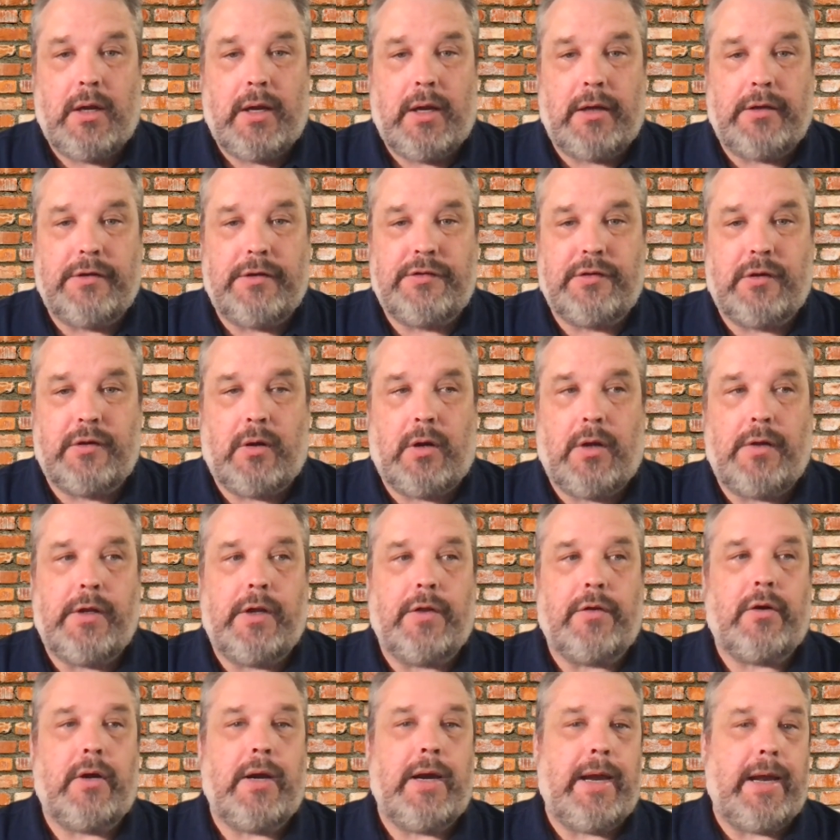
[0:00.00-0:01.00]
and so on the
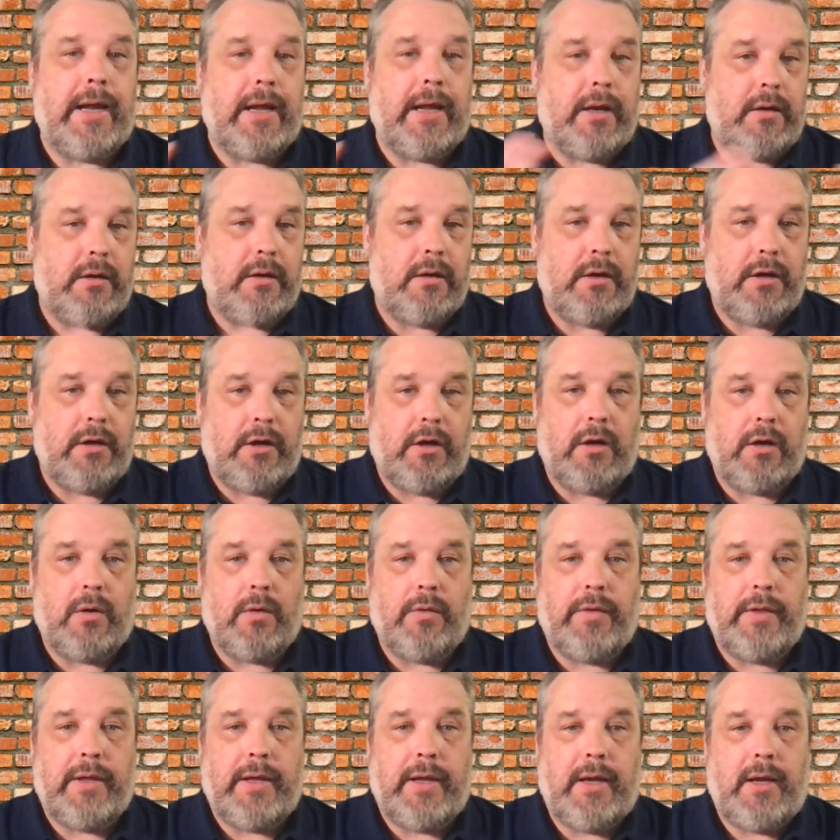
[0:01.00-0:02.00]
other hand you
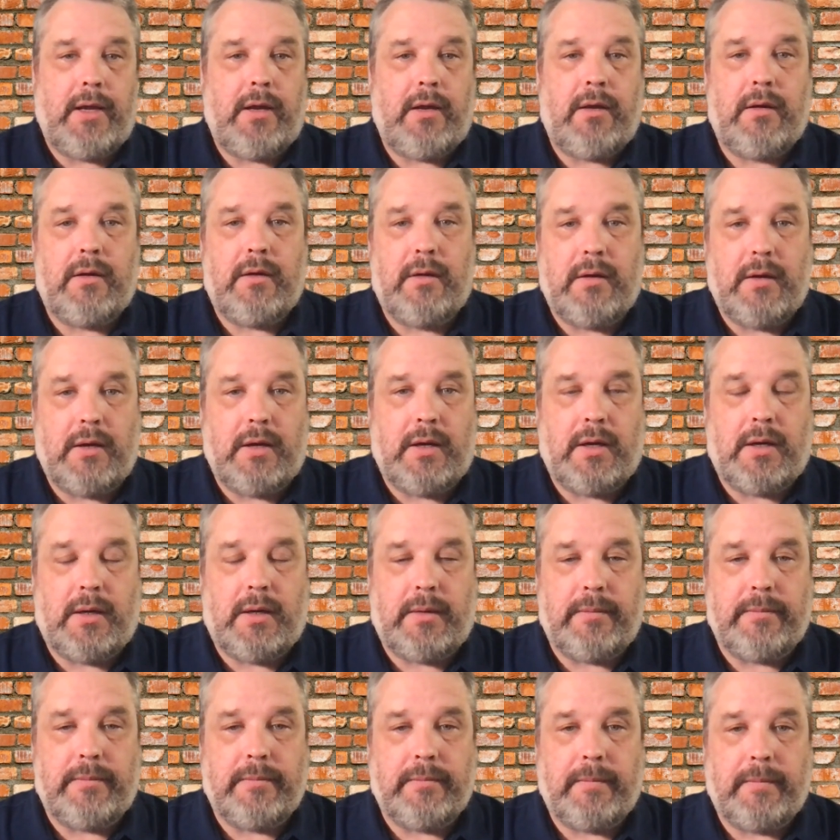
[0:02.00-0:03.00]
know they
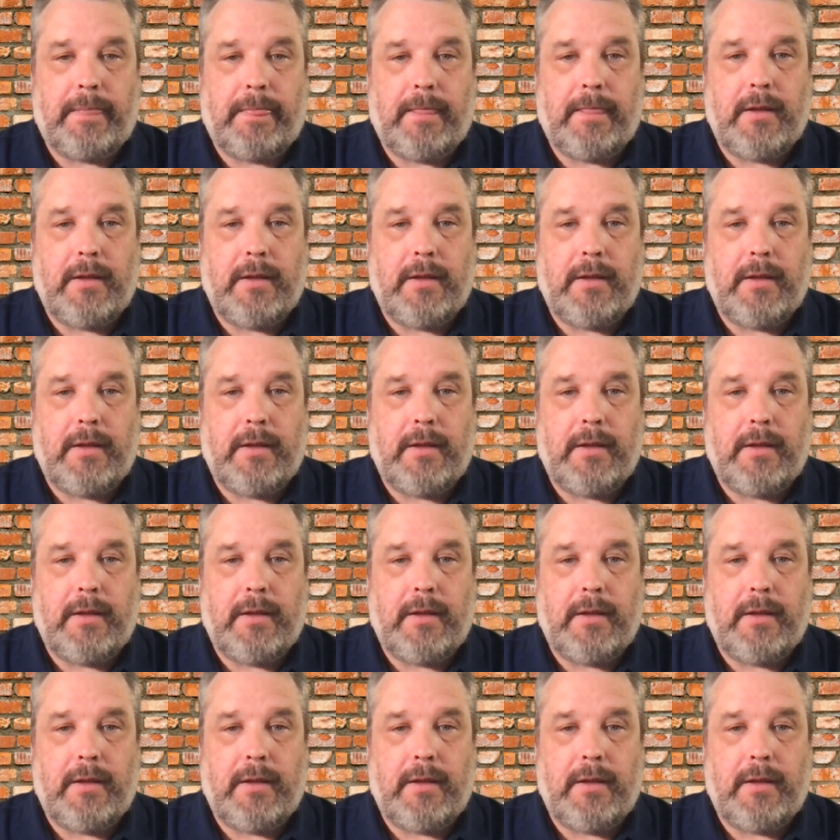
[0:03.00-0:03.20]
um,